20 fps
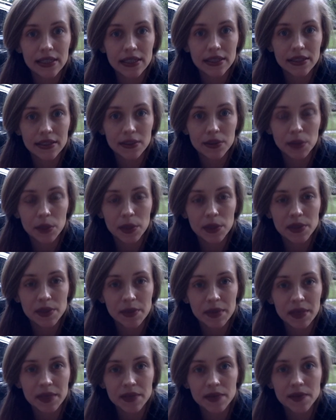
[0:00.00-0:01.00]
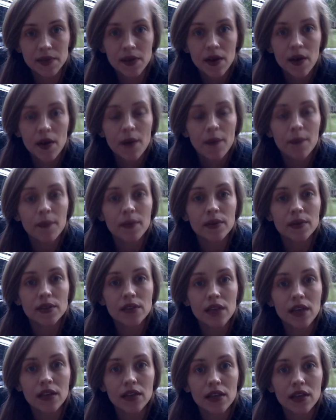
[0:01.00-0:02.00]
in the crawl space, most
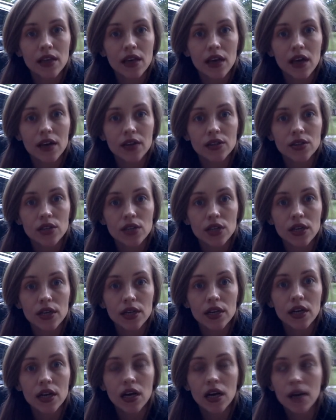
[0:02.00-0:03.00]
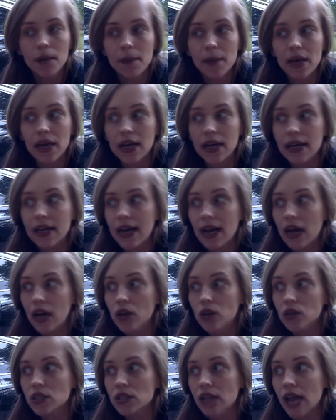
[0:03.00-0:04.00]
likely under my
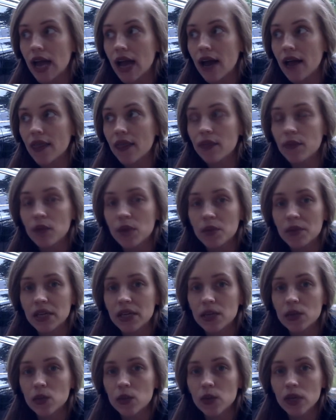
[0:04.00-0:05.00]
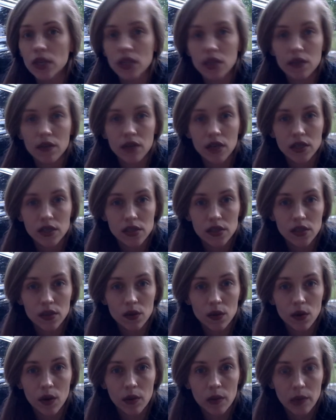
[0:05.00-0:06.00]
house. At the moment, we live next to
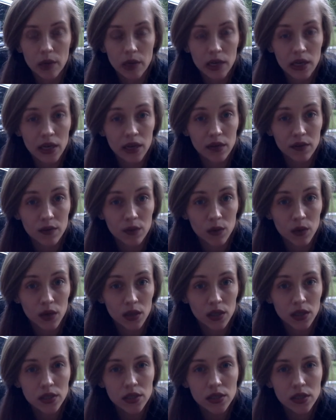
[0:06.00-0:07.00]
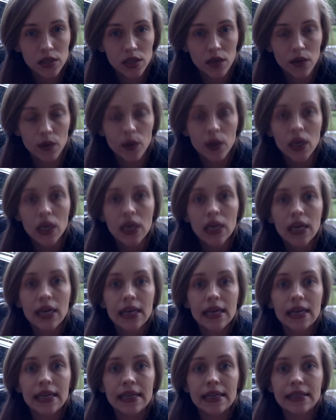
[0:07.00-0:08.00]
a body of water, so
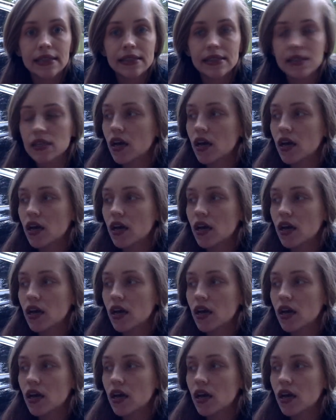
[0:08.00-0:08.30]
it